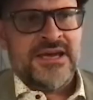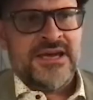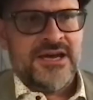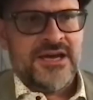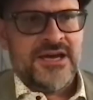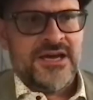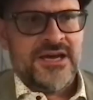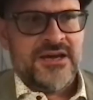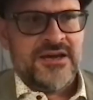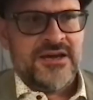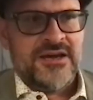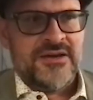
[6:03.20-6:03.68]

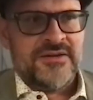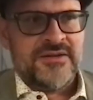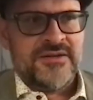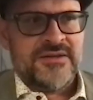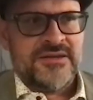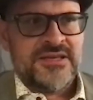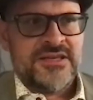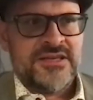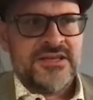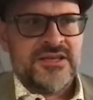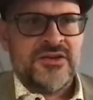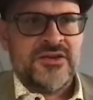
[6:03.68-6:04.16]

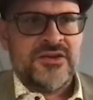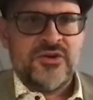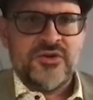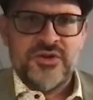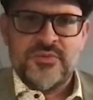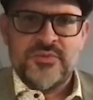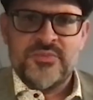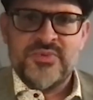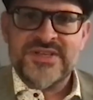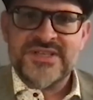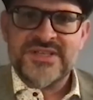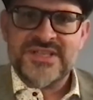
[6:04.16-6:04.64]

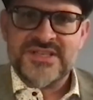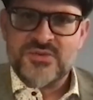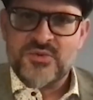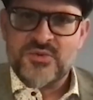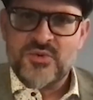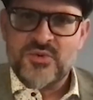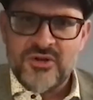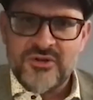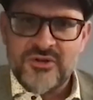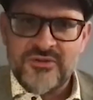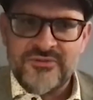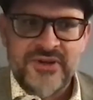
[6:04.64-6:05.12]
Your business will
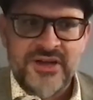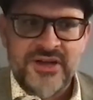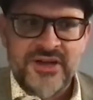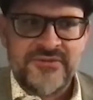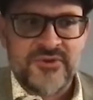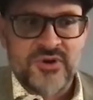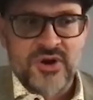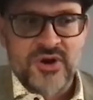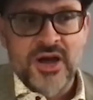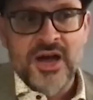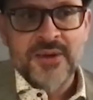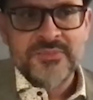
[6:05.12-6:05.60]
qualify
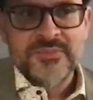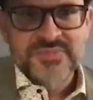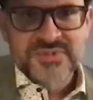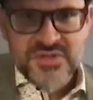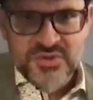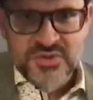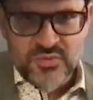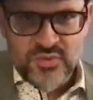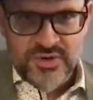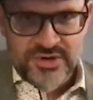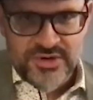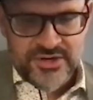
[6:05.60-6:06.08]
for up
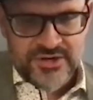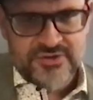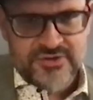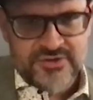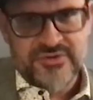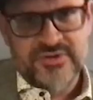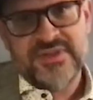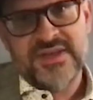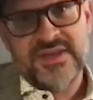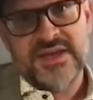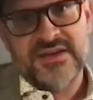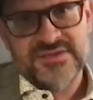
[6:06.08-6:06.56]
to
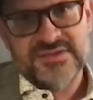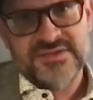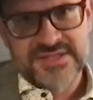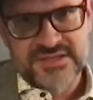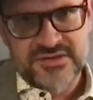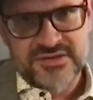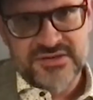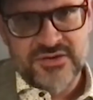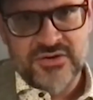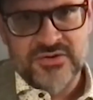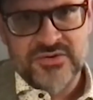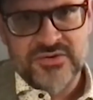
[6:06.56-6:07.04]

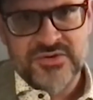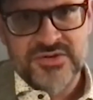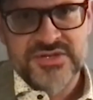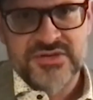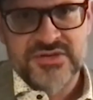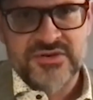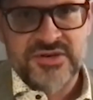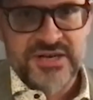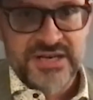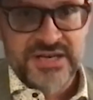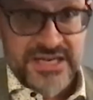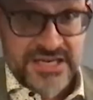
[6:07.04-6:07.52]
$100,000
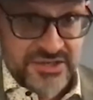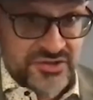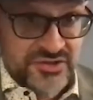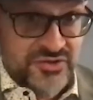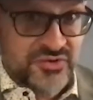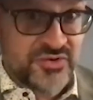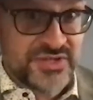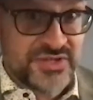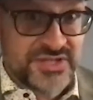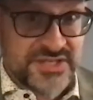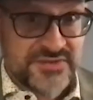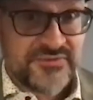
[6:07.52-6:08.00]
on an
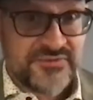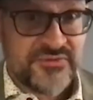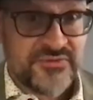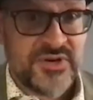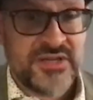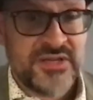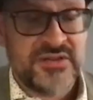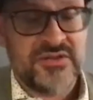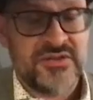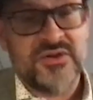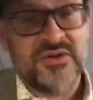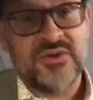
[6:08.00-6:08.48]

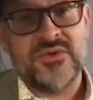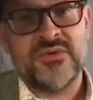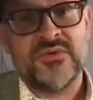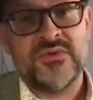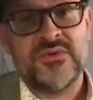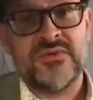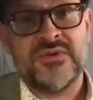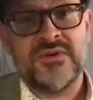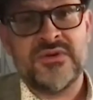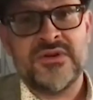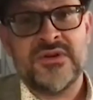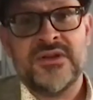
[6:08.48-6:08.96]
interest-free
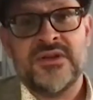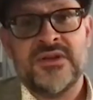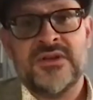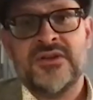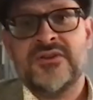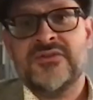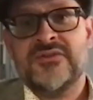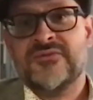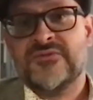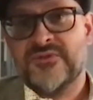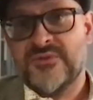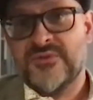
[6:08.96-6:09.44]
loan
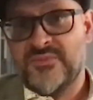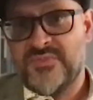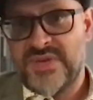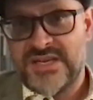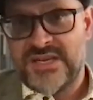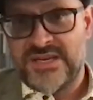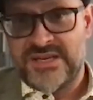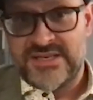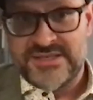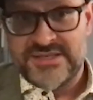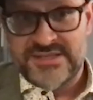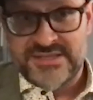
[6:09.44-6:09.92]
from
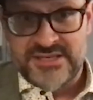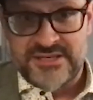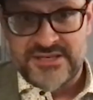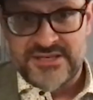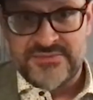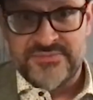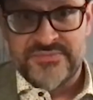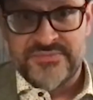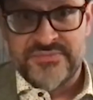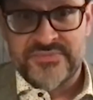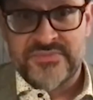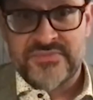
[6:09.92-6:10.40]

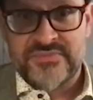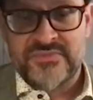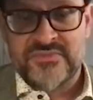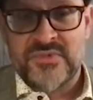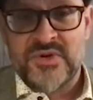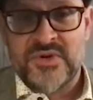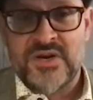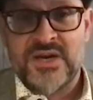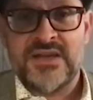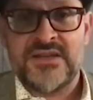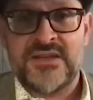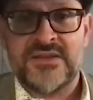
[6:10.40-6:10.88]
BDC,
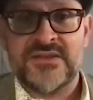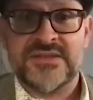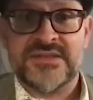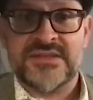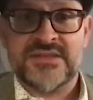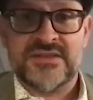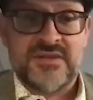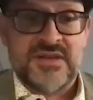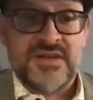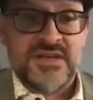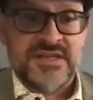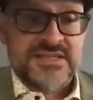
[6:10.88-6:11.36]
right? And
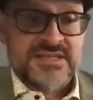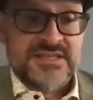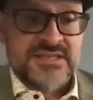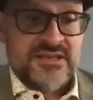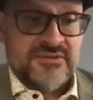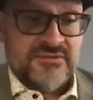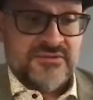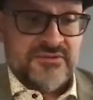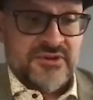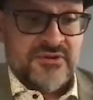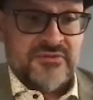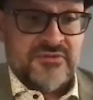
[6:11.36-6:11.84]
so that's a
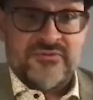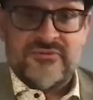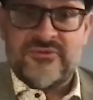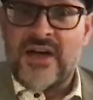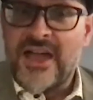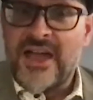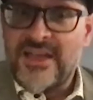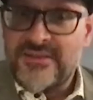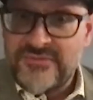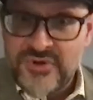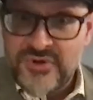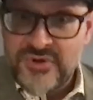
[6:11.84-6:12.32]

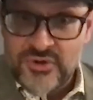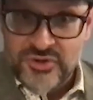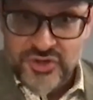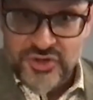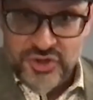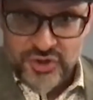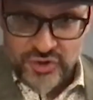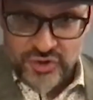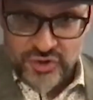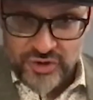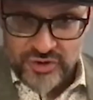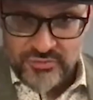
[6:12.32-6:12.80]
5-year
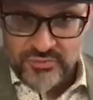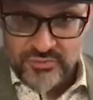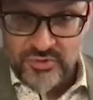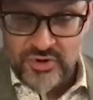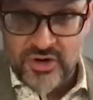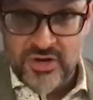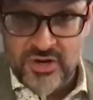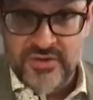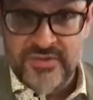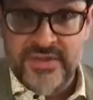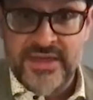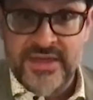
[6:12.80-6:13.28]
term
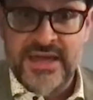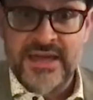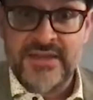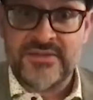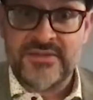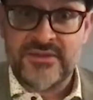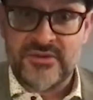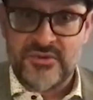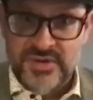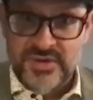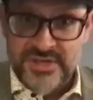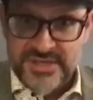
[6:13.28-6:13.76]
on that.
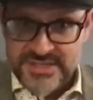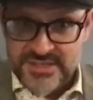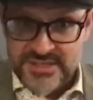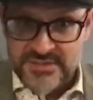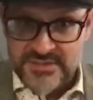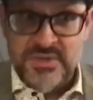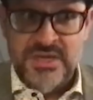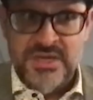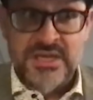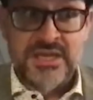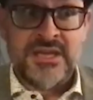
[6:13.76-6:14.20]
There is a